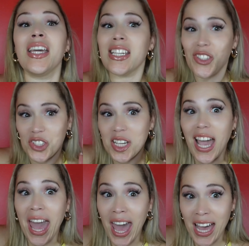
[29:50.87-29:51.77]
She
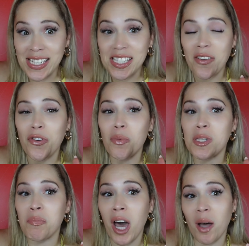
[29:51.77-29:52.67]
asked if it was
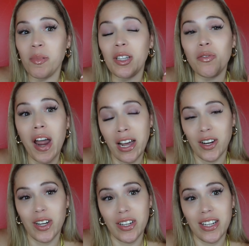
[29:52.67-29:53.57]
public
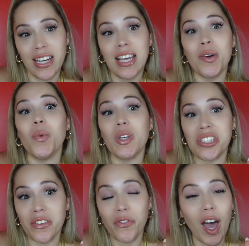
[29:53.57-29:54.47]
record When
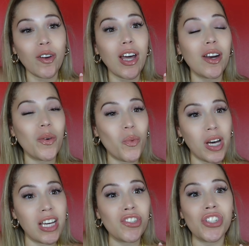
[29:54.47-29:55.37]
she found out it
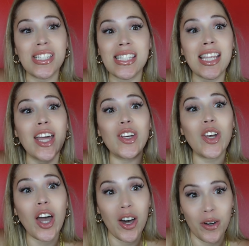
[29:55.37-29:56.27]
was, she said
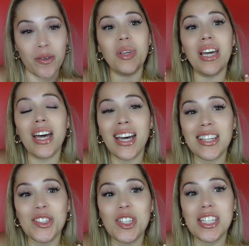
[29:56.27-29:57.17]
no,
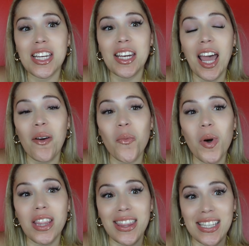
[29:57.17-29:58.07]
because she did not
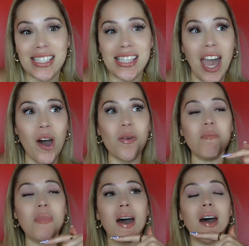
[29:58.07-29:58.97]
want this out
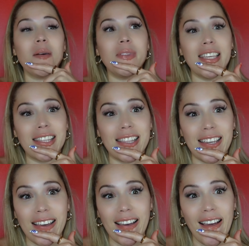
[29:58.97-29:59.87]
publicly.